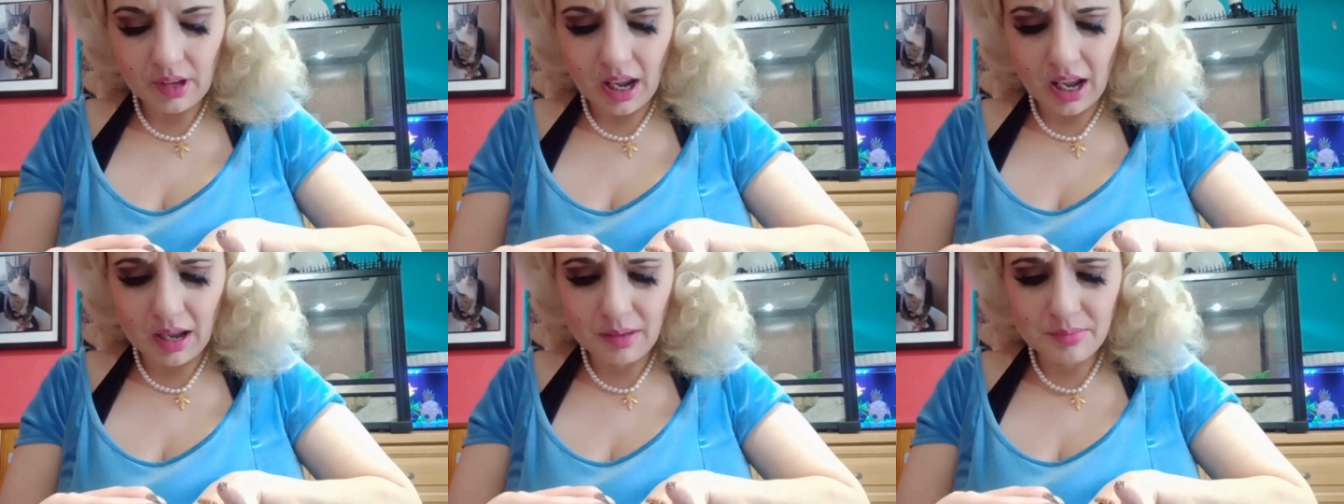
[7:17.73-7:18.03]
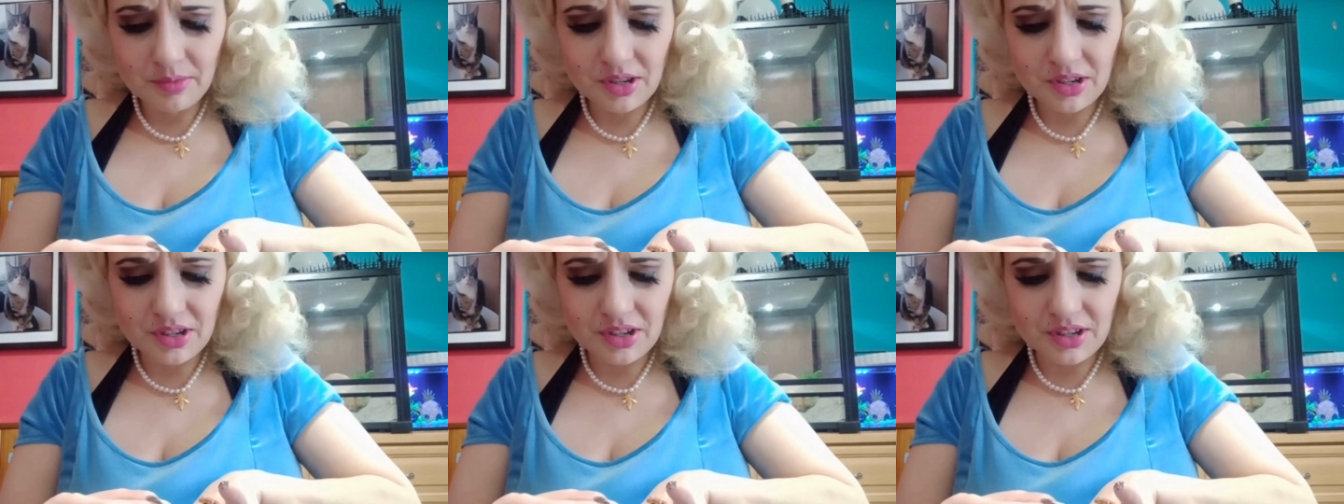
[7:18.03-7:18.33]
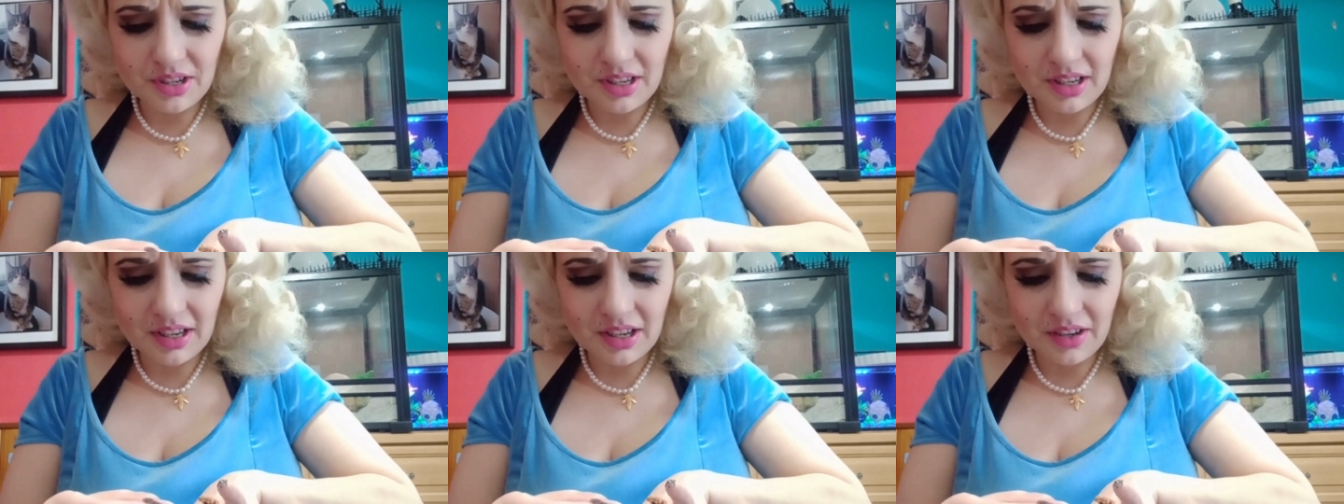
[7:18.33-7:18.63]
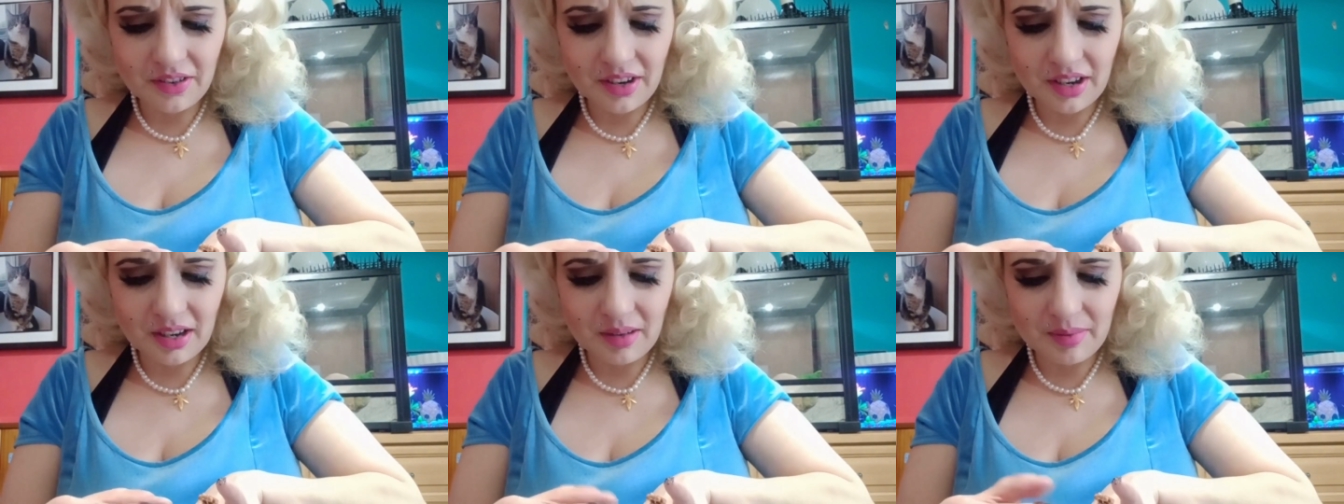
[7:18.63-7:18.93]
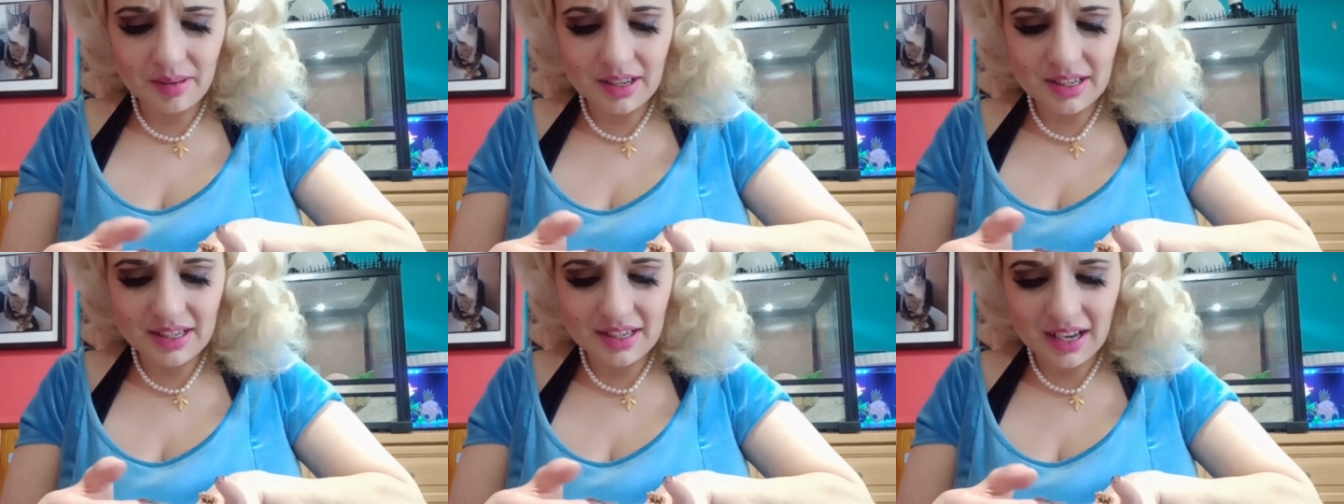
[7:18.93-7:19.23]
I'm still
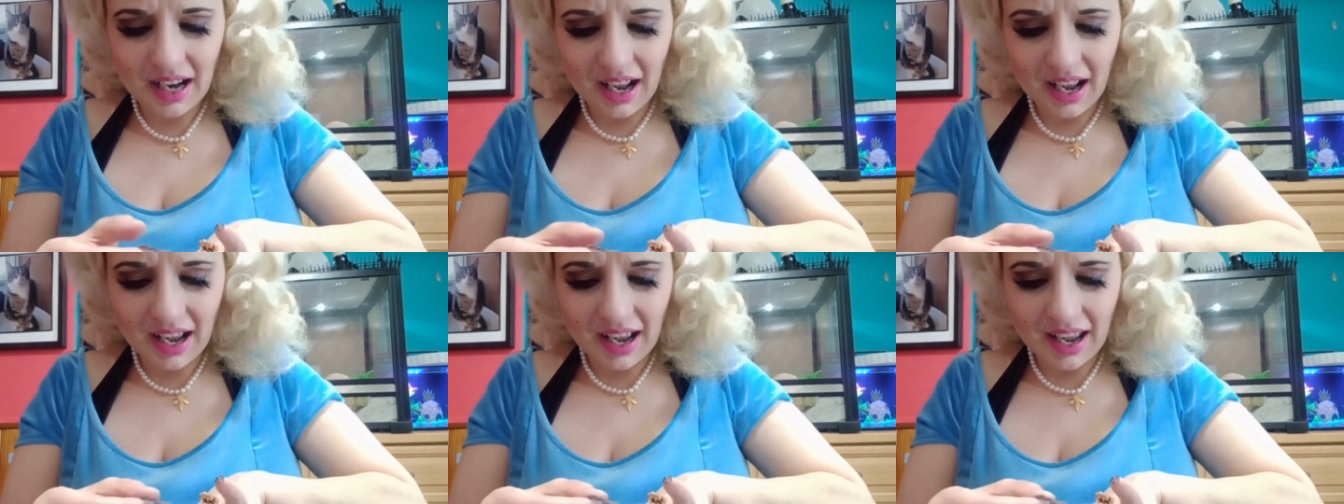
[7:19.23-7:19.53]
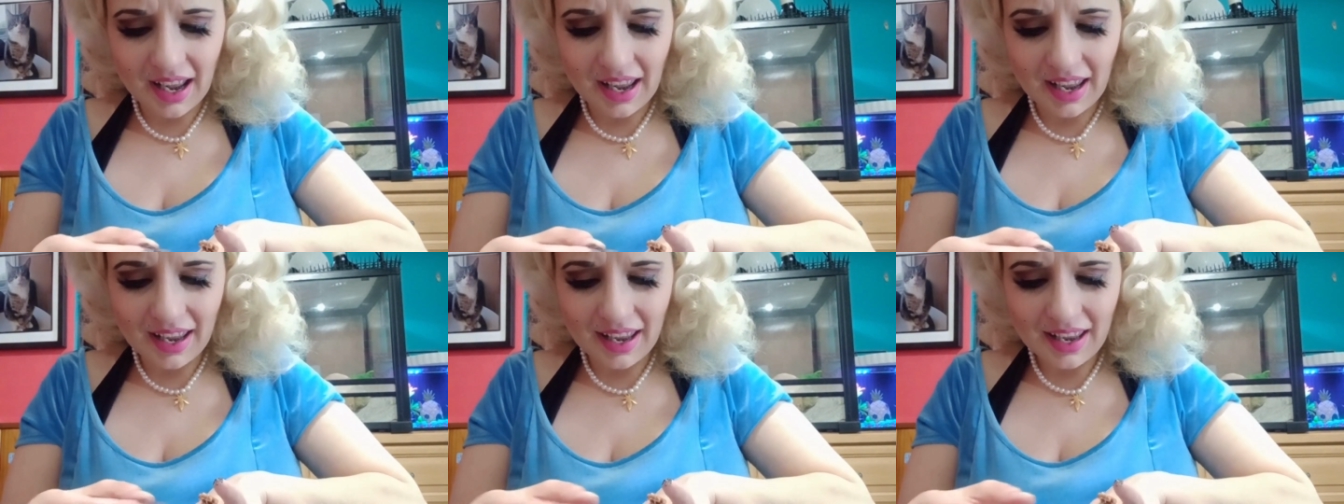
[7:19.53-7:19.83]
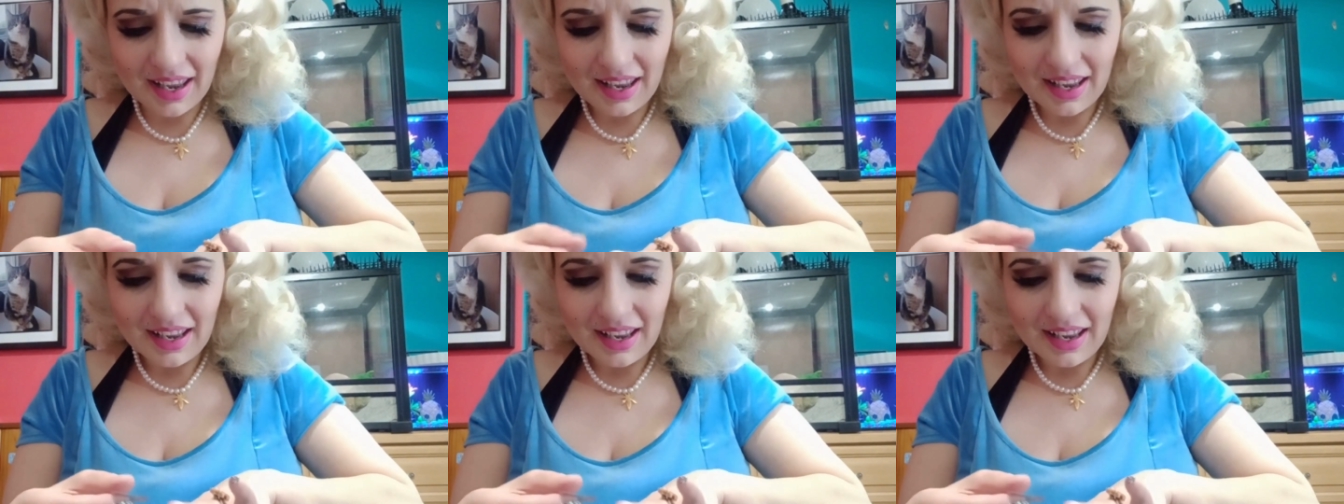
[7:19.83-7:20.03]
incredibly shy.